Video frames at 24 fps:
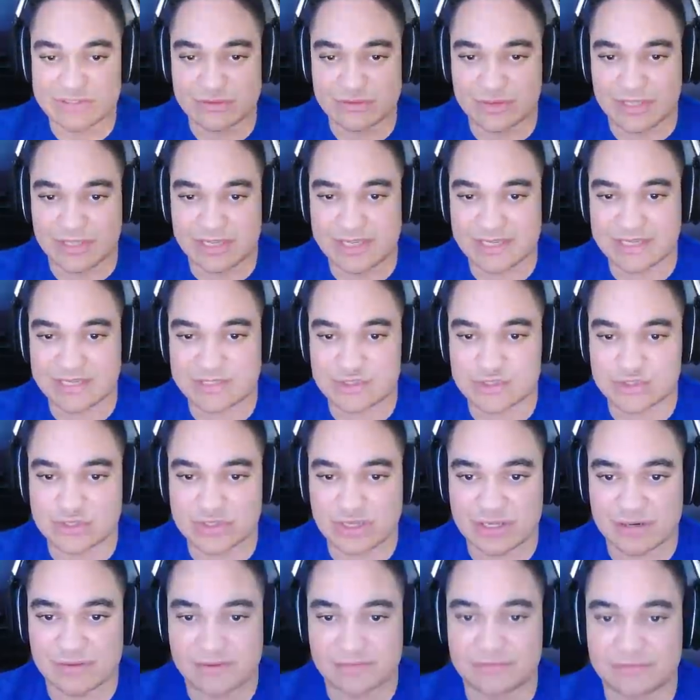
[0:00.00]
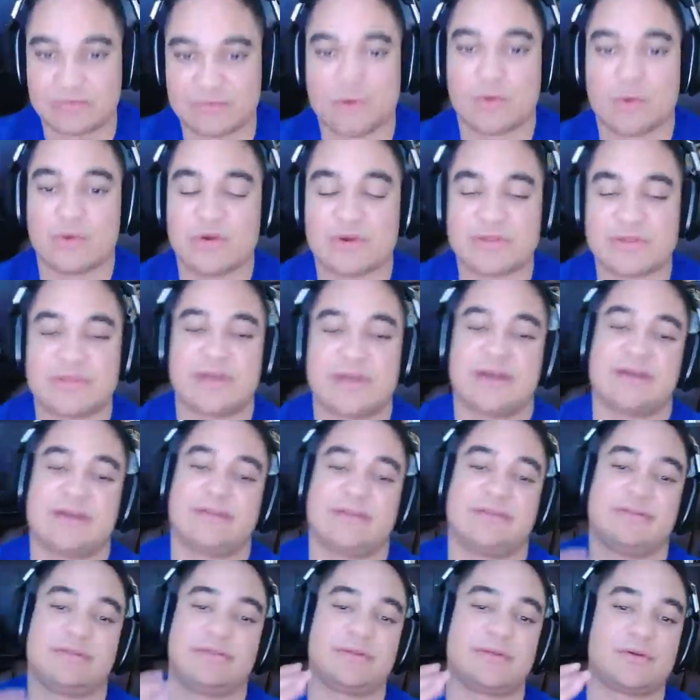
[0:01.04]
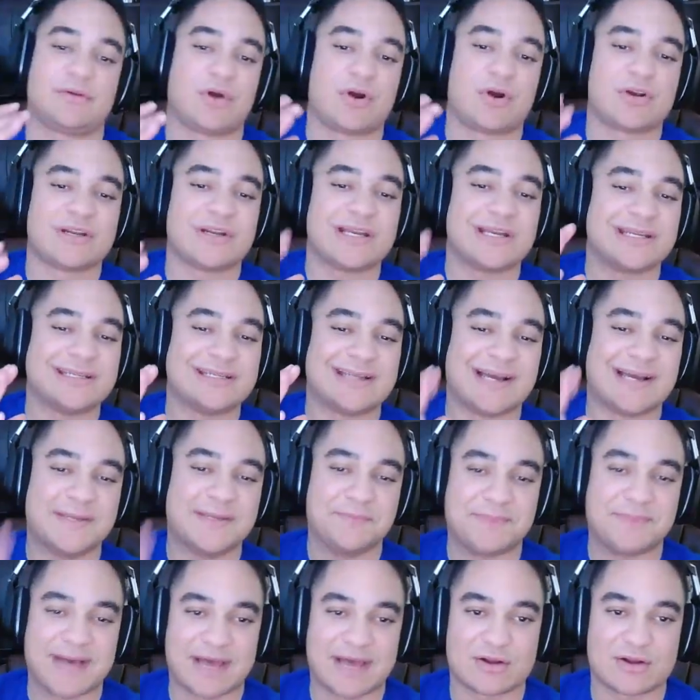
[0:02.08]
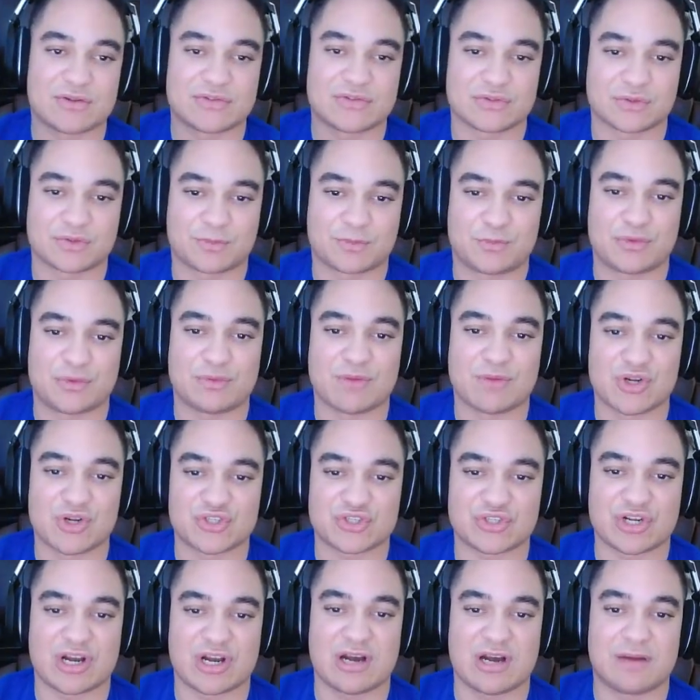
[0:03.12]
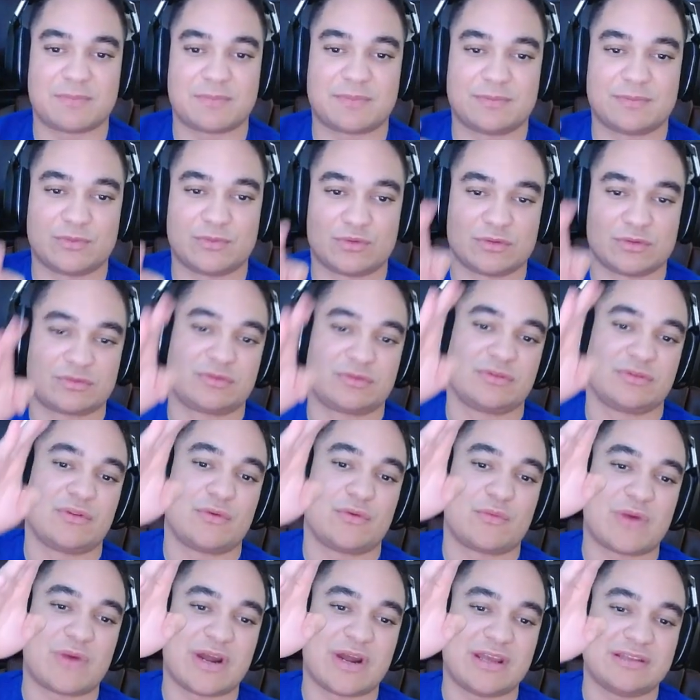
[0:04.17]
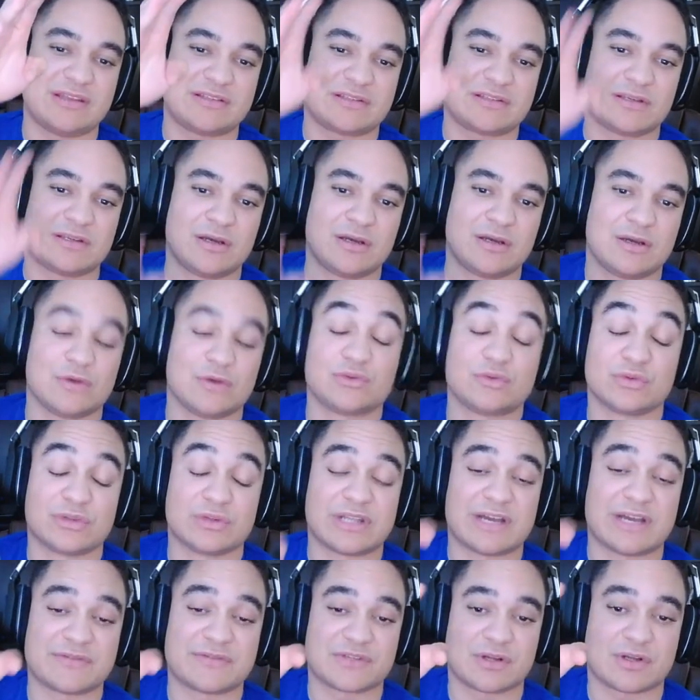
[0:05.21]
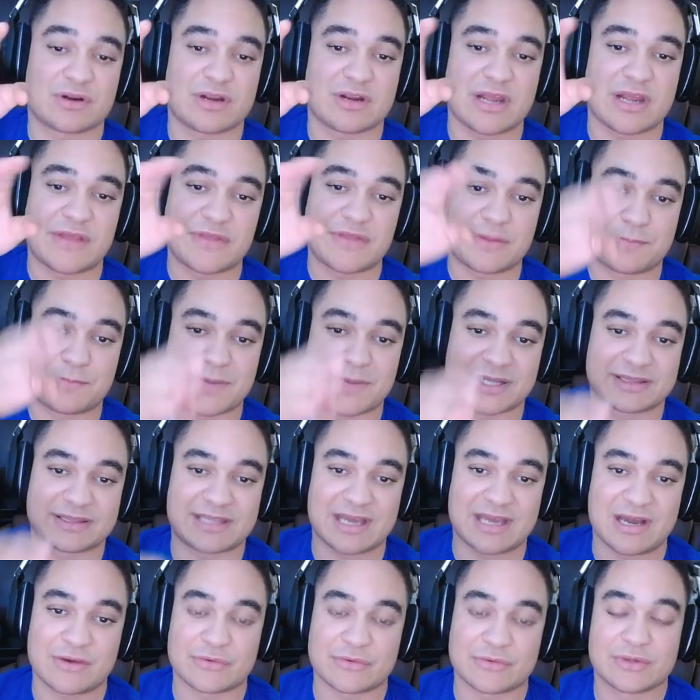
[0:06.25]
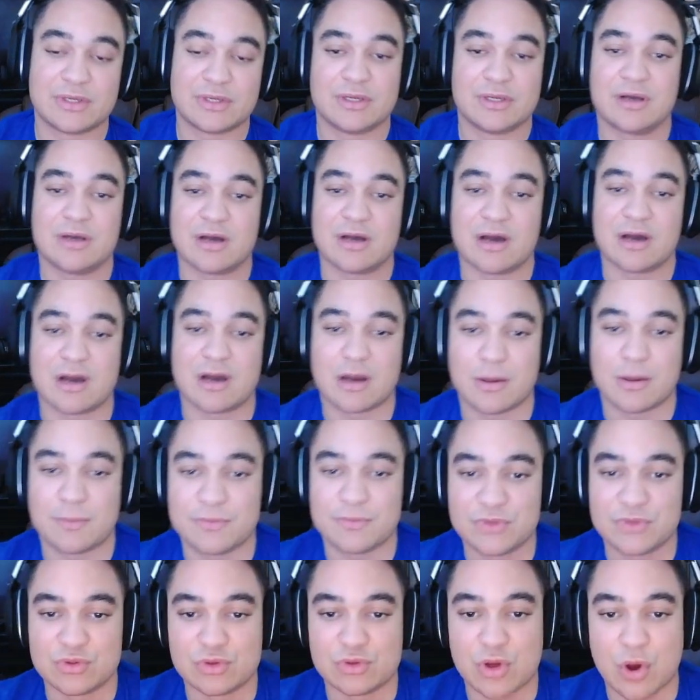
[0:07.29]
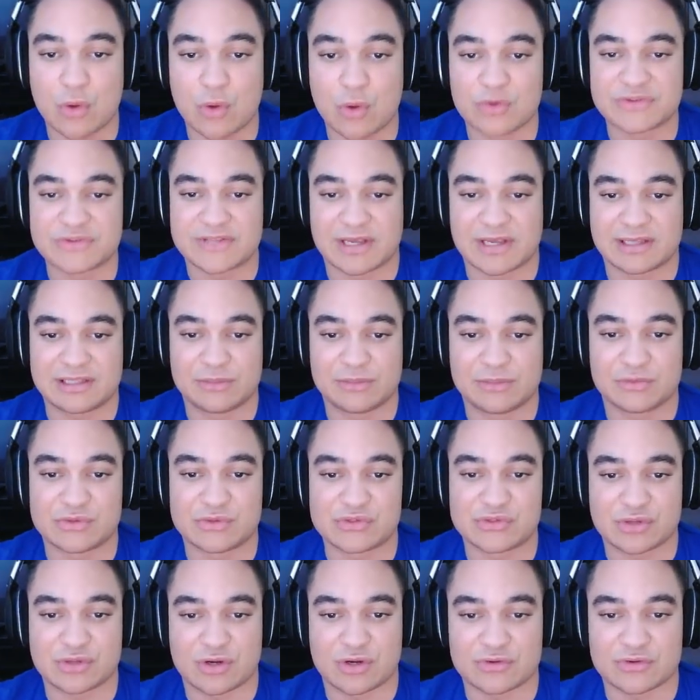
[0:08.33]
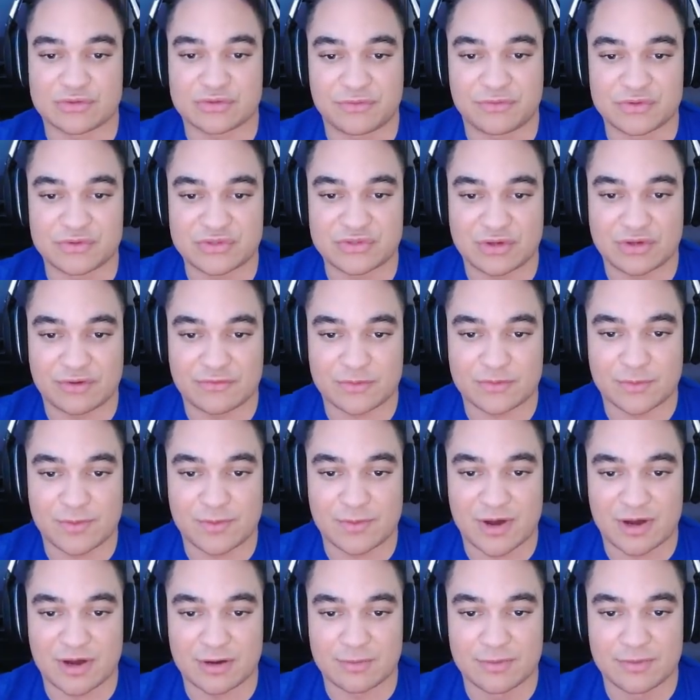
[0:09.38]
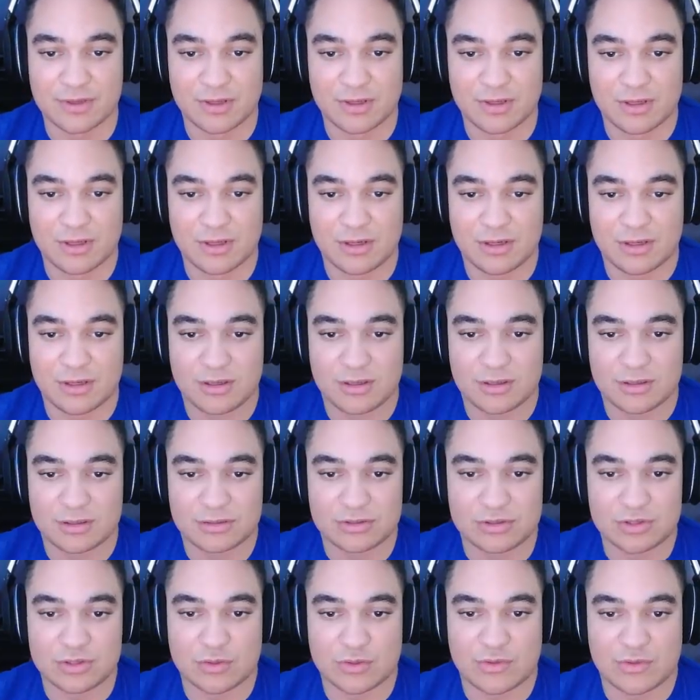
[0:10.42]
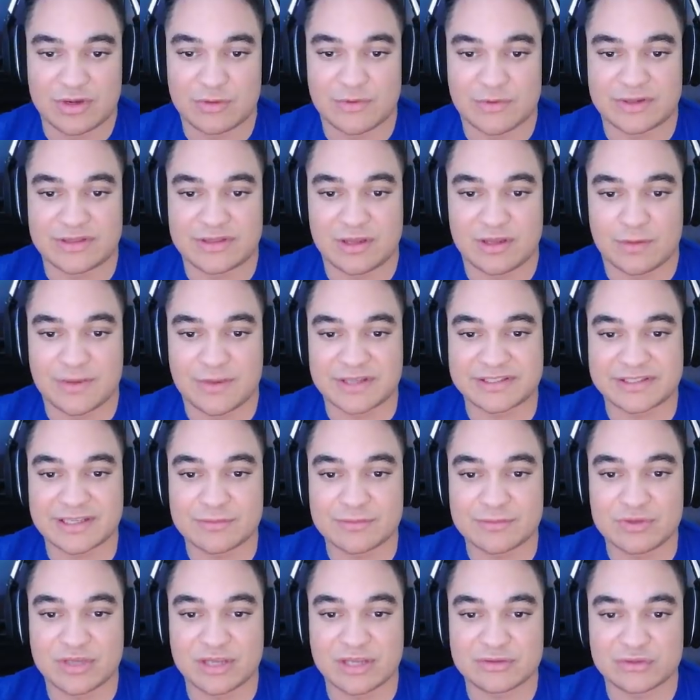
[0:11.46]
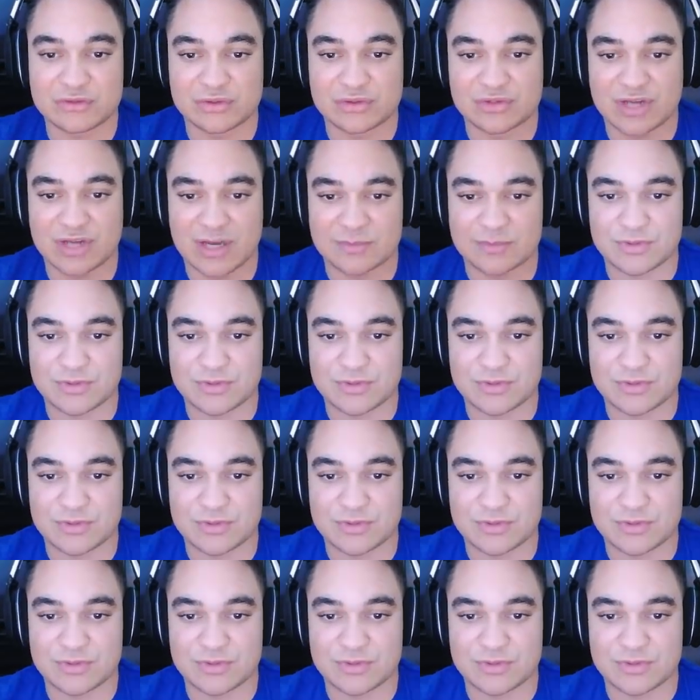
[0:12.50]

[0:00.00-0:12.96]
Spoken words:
leg and just kind of knowing that the R99 patterns are pretty much up to the right, or to the left, sorry, and then back down, you know exactly where to start. So if you start from the bottom, you're already right there. By the time you get to the top,